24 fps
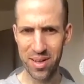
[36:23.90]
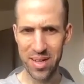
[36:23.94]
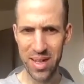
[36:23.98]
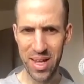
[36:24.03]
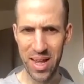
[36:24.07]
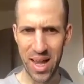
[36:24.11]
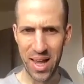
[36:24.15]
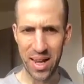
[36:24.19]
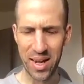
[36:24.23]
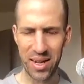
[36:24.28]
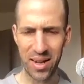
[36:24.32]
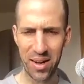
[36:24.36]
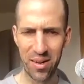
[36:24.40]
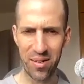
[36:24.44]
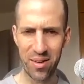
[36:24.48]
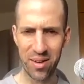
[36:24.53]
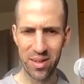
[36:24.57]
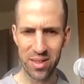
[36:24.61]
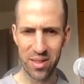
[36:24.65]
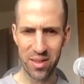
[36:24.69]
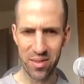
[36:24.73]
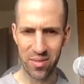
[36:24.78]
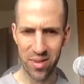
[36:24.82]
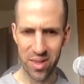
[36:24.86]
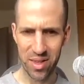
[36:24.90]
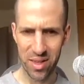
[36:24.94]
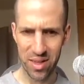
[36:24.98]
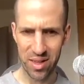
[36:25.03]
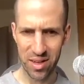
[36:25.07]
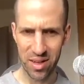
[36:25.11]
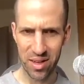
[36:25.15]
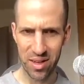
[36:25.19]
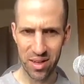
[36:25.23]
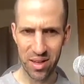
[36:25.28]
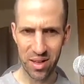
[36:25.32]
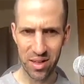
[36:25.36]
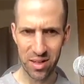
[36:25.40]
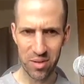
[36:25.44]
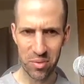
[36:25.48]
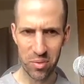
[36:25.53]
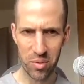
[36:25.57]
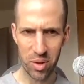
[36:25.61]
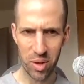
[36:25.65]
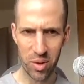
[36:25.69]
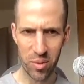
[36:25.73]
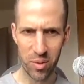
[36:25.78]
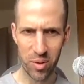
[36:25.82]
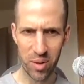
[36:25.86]
adherents of it that does it
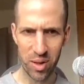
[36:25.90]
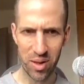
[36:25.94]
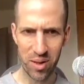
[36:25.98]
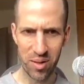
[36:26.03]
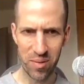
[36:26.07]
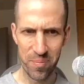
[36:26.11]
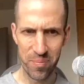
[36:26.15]
really well.